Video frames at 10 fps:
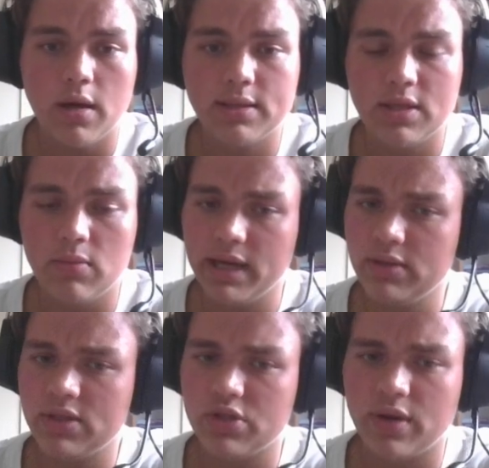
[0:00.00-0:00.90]
So
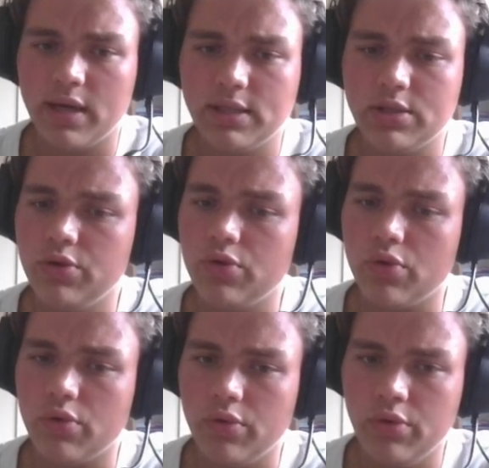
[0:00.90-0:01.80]
Magnus tries to,
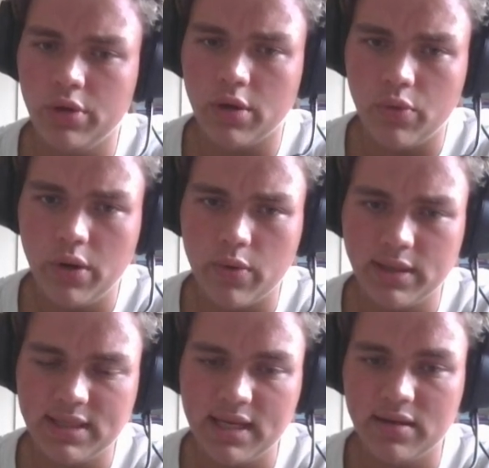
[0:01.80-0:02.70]

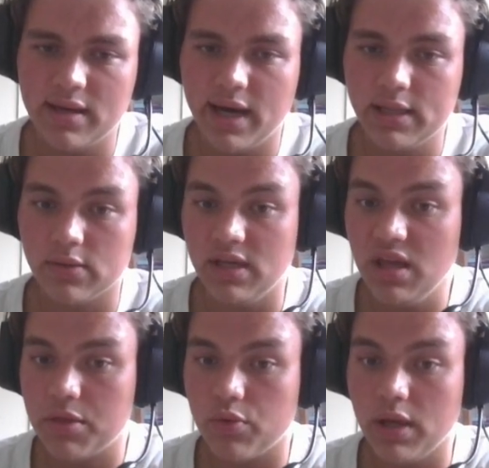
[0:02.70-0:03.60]
reorientate the knight on
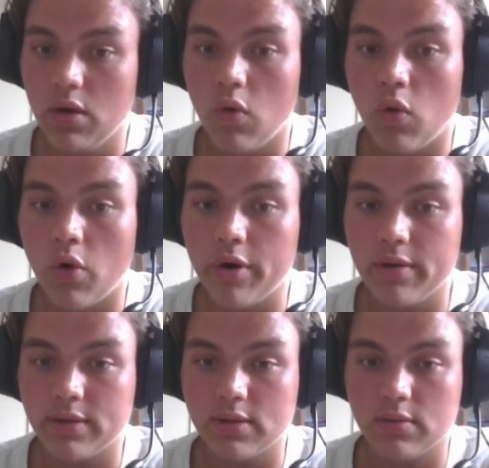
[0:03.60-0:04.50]
e3, or
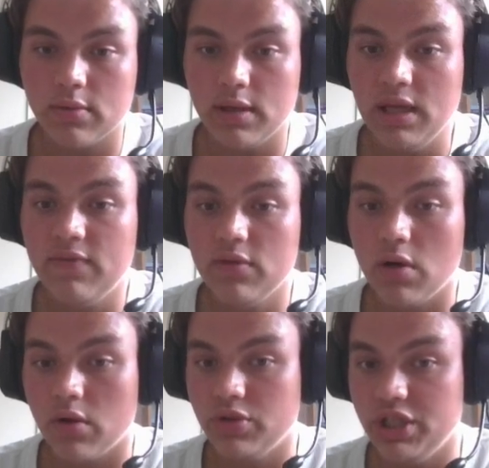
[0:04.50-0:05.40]
even
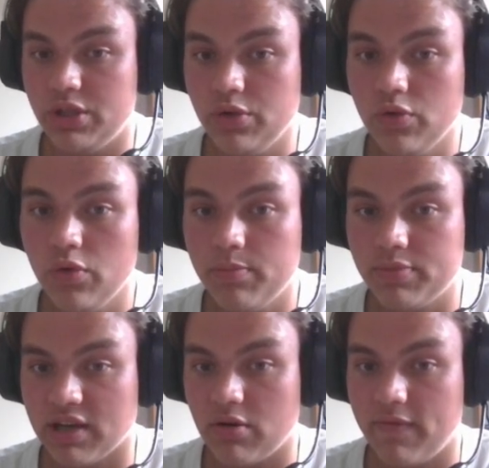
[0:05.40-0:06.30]
on g2,
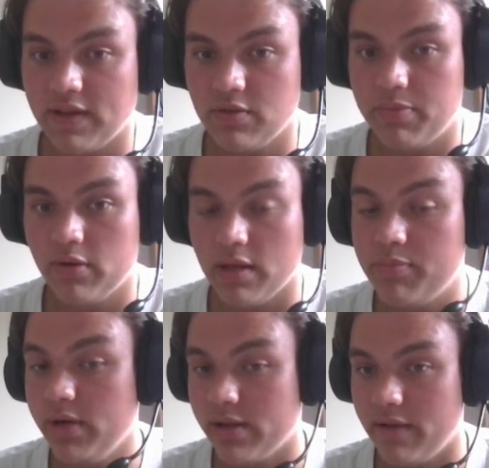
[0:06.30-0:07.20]
sacrifice the pawn and
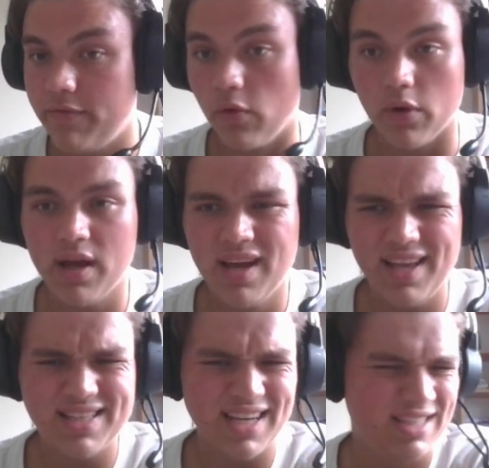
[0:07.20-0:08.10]
put it on f4.
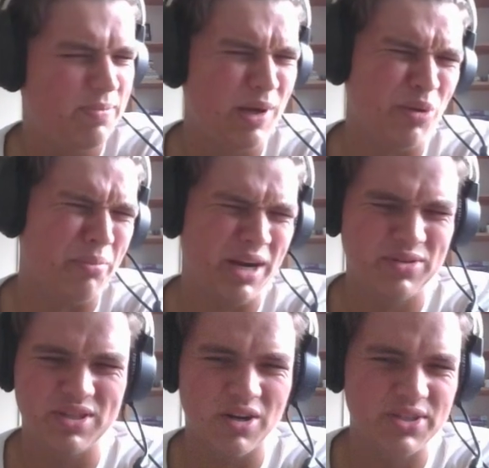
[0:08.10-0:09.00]
It's like typical
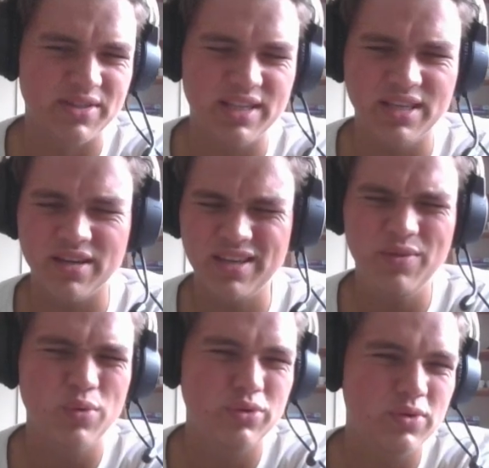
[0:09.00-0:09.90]
Magnus Carlsen idea.
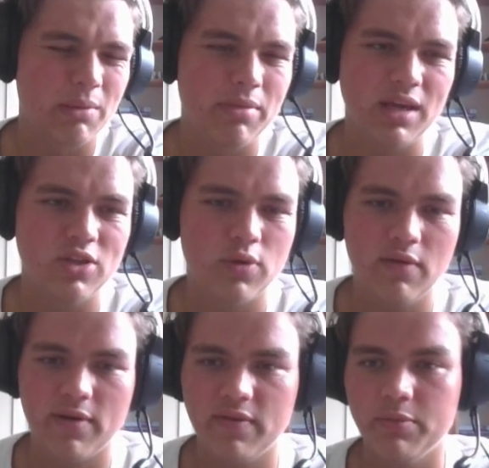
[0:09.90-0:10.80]
He will do something in
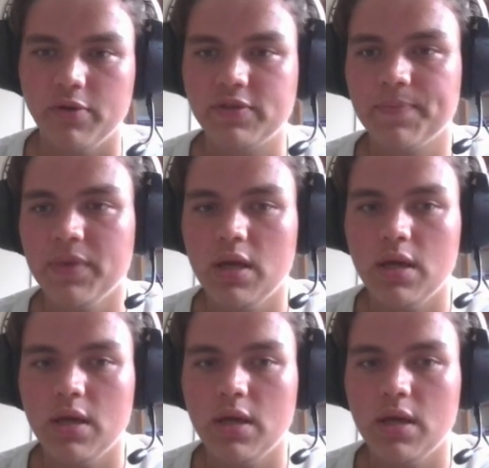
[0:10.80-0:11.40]
25 moves.